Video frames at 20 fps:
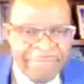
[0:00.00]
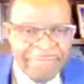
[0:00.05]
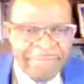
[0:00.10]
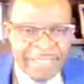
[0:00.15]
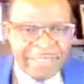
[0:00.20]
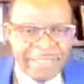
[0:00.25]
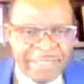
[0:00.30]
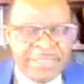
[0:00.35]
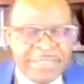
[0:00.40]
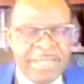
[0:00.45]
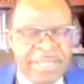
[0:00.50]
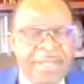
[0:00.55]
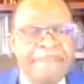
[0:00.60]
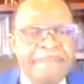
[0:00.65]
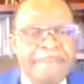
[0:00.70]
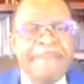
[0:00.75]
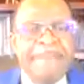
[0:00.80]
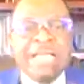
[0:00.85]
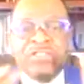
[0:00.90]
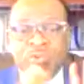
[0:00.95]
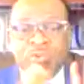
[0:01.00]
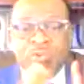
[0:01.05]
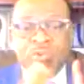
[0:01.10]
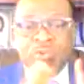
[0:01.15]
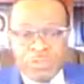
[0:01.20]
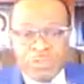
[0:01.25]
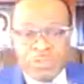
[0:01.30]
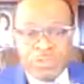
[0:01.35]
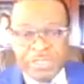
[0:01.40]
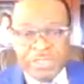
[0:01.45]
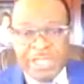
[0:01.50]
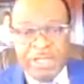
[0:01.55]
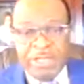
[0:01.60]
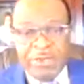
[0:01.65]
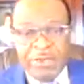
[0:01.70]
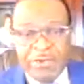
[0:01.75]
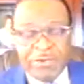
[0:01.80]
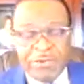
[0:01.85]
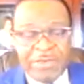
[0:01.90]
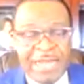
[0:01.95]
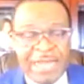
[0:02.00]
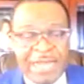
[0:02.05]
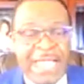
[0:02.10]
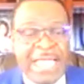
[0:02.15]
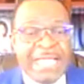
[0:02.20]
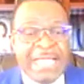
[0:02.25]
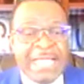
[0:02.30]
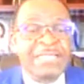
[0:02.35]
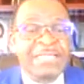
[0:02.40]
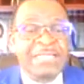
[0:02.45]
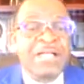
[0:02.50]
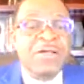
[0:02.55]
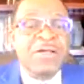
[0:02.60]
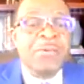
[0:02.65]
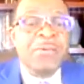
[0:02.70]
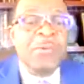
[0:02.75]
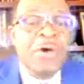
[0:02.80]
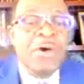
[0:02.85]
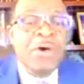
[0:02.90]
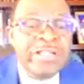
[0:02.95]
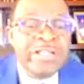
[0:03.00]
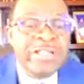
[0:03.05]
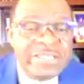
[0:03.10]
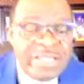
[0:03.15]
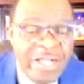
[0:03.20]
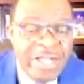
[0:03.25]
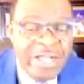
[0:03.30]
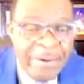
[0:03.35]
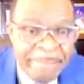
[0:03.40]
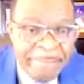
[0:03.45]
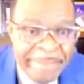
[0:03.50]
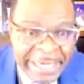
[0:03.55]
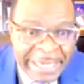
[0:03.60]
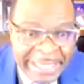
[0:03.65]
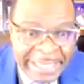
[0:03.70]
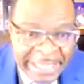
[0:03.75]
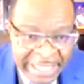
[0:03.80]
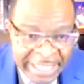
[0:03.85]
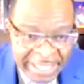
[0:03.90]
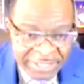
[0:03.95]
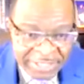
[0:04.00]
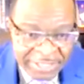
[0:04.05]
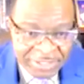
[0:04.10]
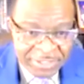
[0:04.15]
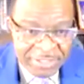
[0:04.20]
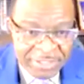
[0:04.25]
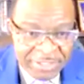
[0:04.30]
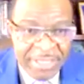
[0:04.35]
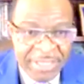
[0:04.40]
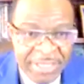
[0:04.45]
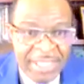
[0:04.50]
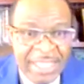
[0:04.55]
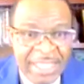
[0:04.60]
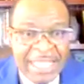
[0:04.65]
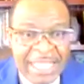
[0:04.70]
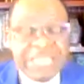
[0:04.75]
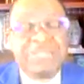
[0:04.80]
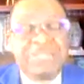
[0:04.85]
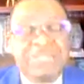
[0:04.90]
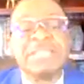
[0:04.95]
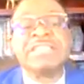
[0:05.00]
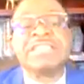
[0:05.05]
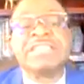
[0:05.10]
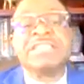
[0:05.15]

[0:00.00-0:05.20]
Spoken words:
this. My 22-year-old client was on medication. Actually, she